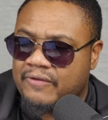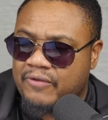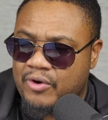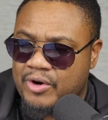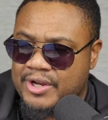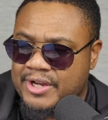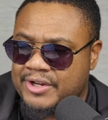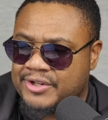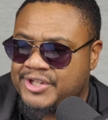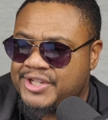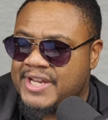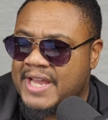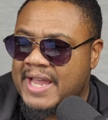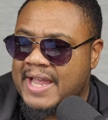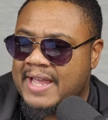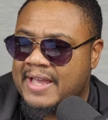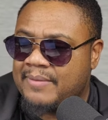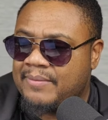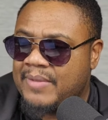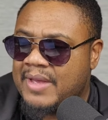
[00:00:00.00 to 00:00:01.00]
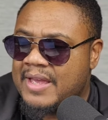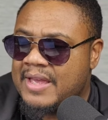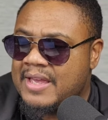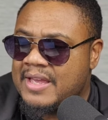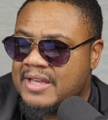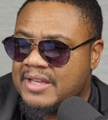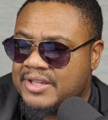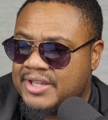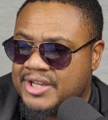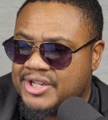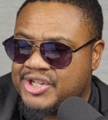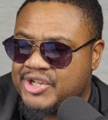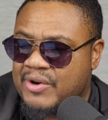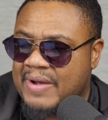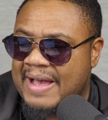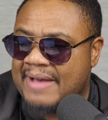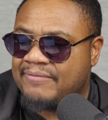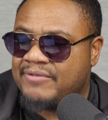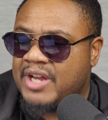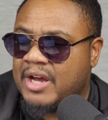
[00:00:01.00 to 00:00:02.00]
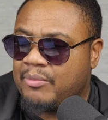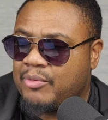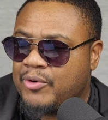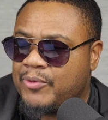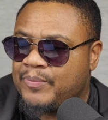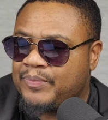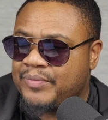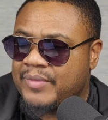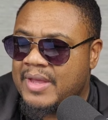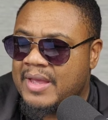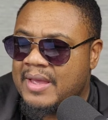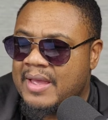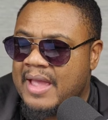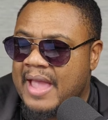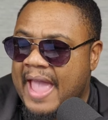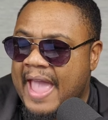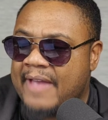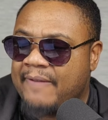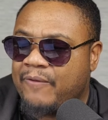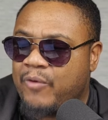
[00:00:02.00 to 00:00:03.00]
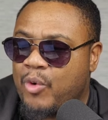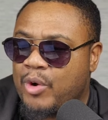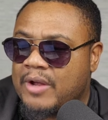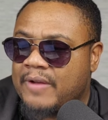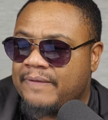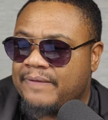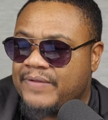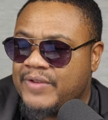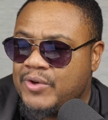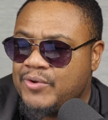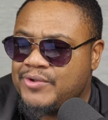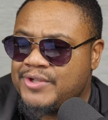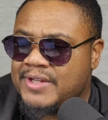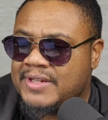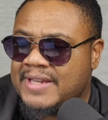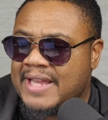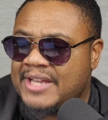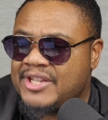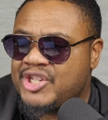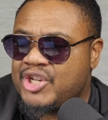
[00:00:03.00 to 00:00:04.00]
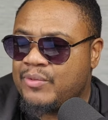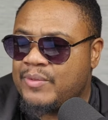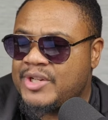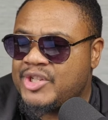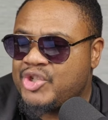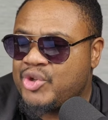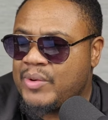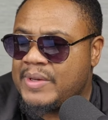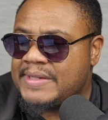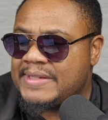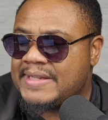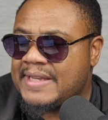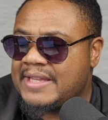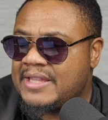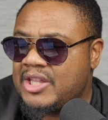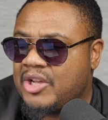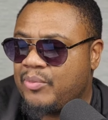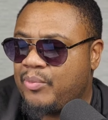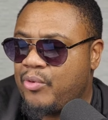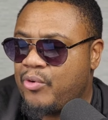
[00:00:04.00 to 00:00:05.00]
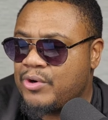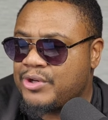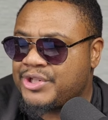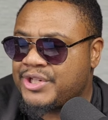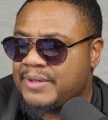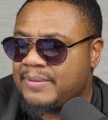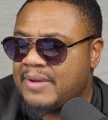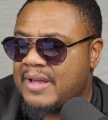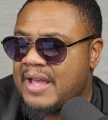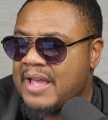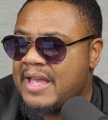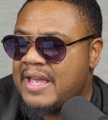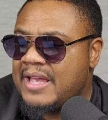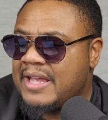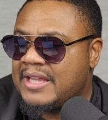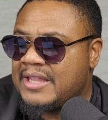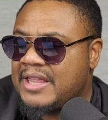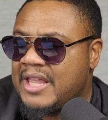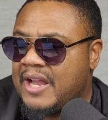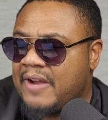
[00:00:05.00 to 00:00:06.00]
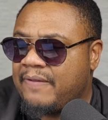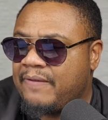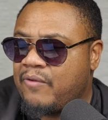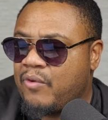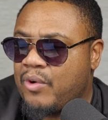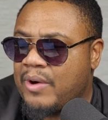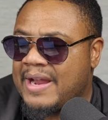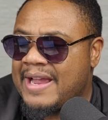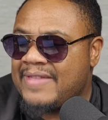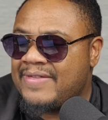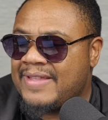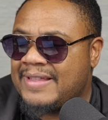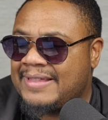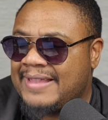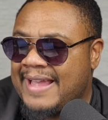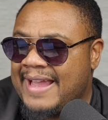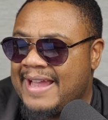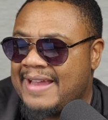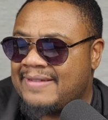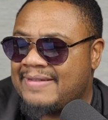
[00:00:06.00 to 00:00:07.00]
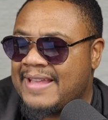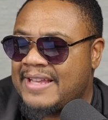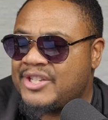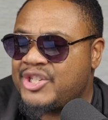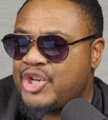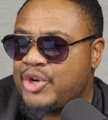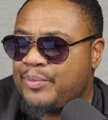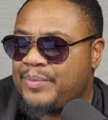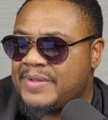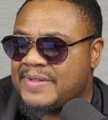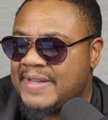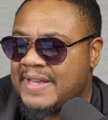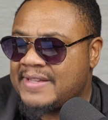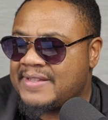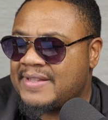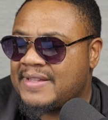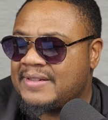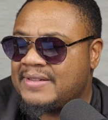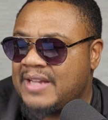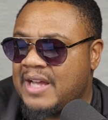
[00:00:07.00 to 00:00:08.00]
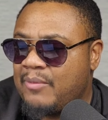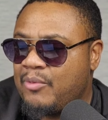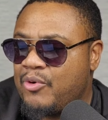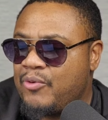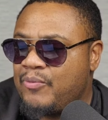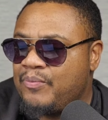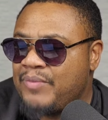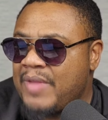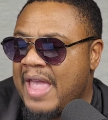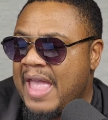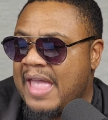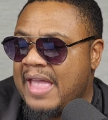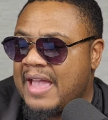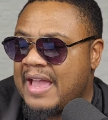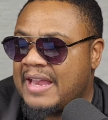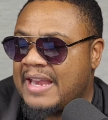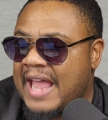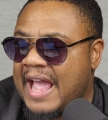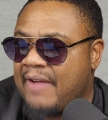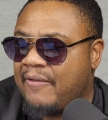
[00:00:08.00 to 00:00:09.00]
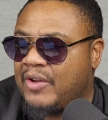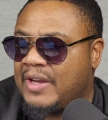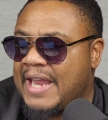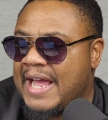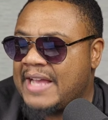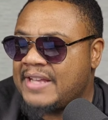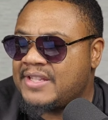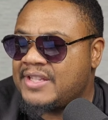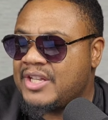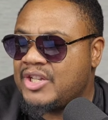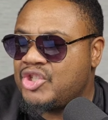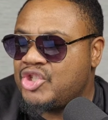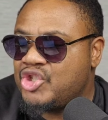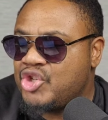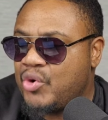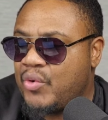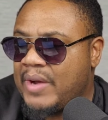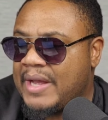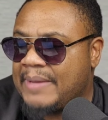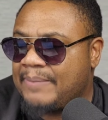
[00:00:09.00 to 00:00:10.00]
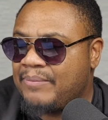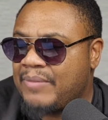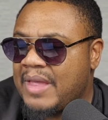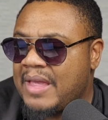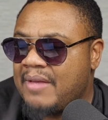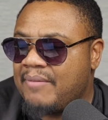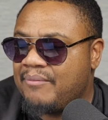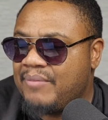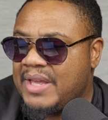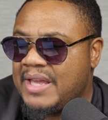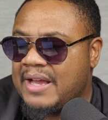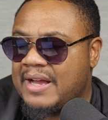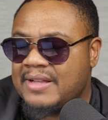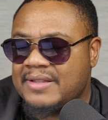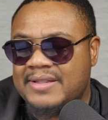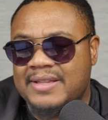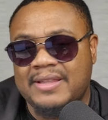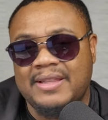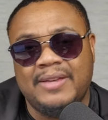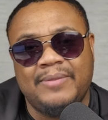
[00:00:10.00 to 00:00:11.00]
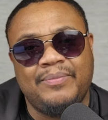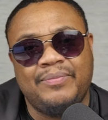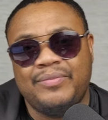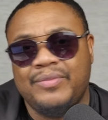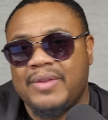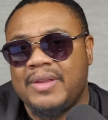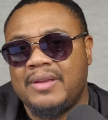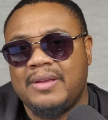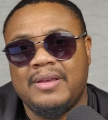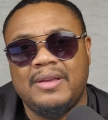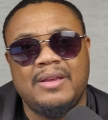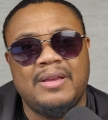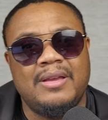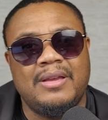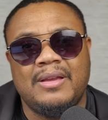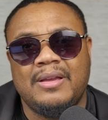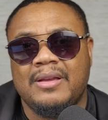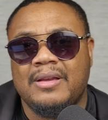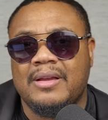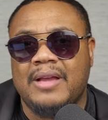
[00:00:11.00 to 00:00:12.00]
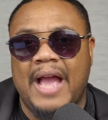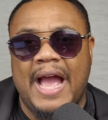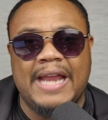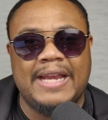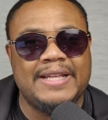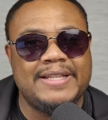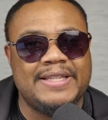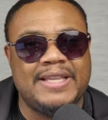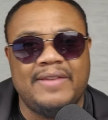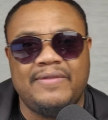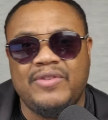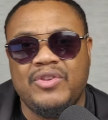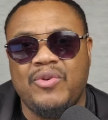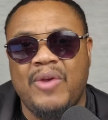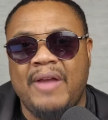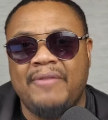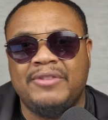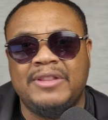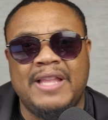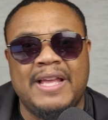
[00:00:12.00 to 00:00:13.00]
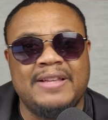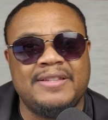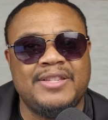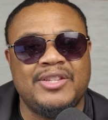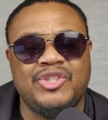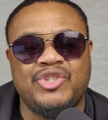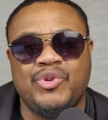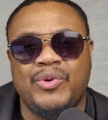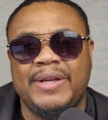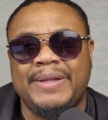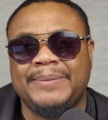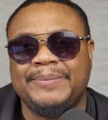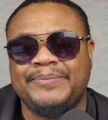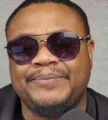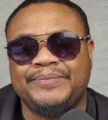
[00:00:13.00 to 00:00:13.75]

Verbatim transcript: For your shame, ye shall have double, and for confusion, they shall rejoice in their portion. Therefore, in the land they shall possess the double, and everlasting joy be unto them. God has given you everlasting joy.